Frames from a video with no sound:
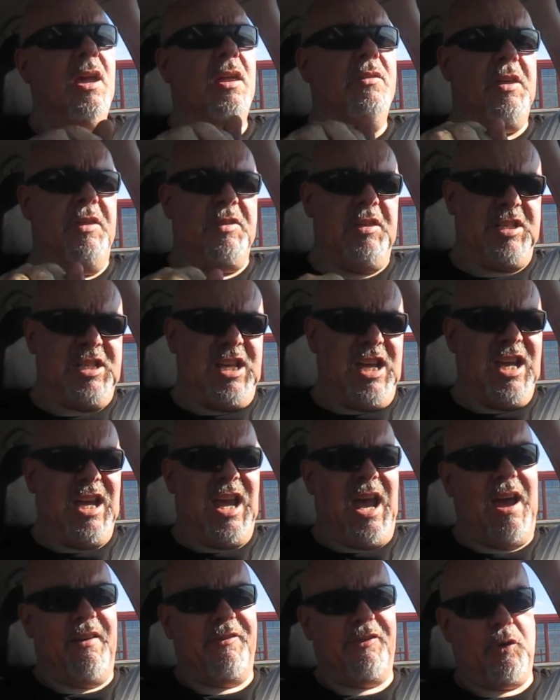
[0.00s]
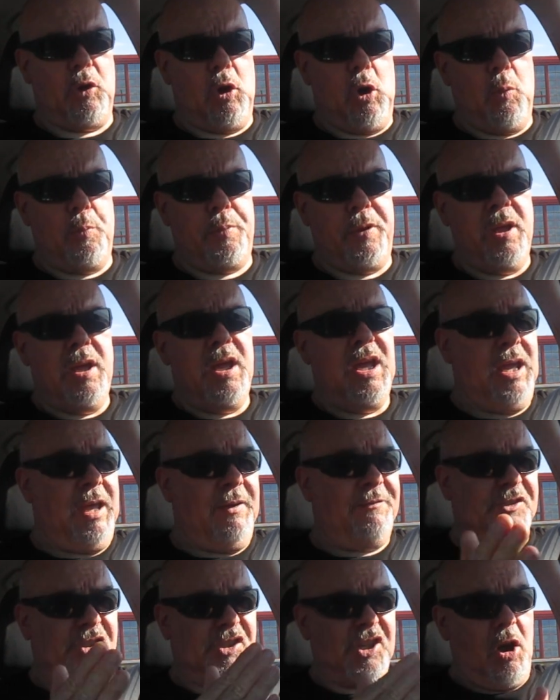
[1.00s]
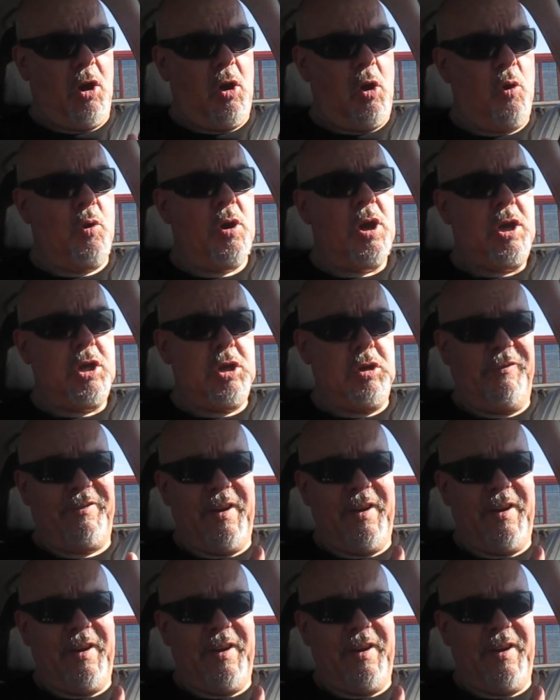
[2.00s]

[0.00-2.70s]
than the decaf group? If so, you